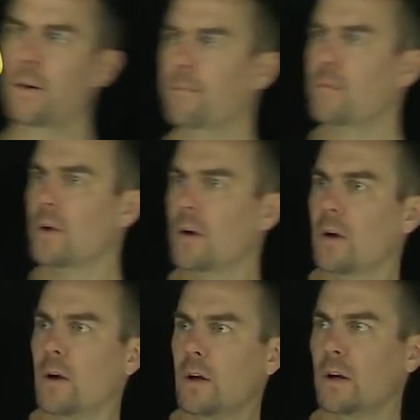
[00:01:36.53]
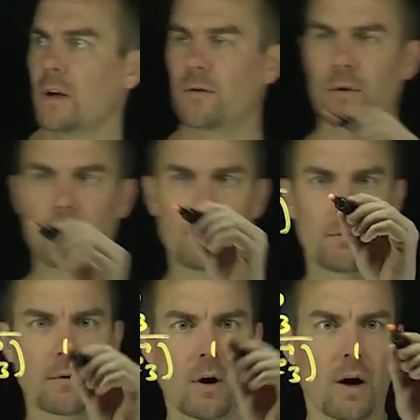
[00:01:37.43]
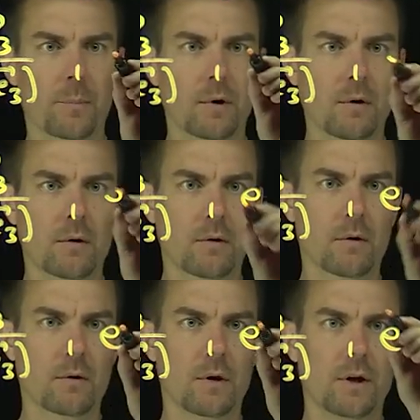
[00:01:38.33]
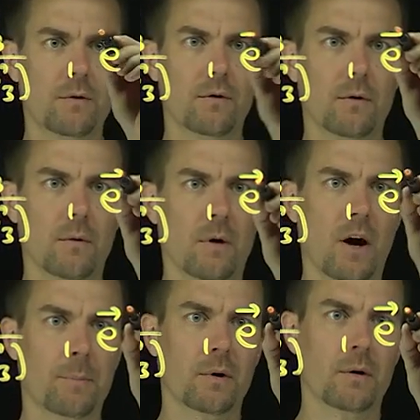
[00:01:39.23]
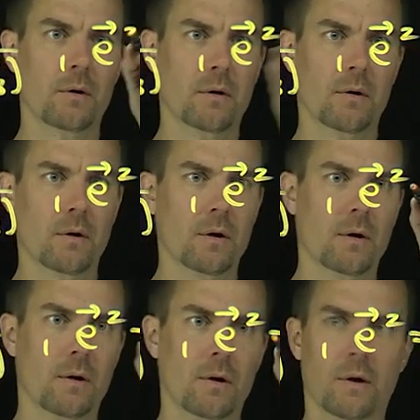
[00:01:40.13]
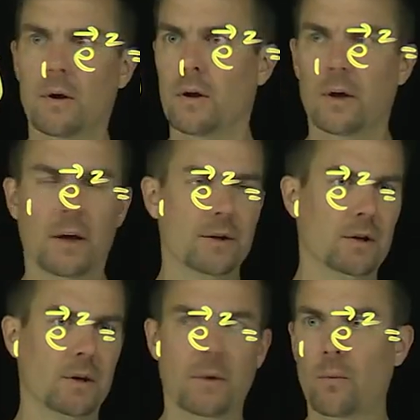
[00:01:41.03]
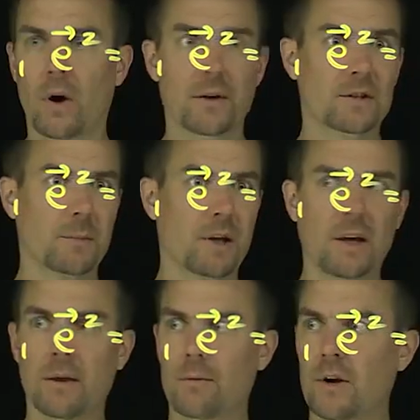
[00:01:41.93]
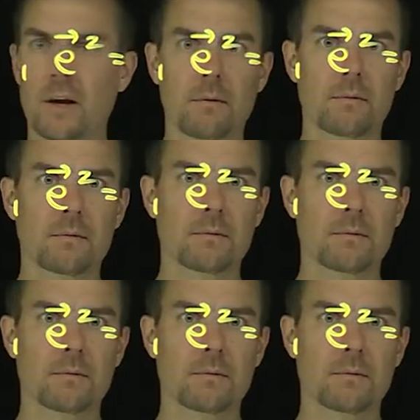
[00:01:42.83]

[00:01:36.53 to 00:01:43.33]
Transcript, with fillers: okay? E2 upper, E2 upper is going to be what? Is going to be E3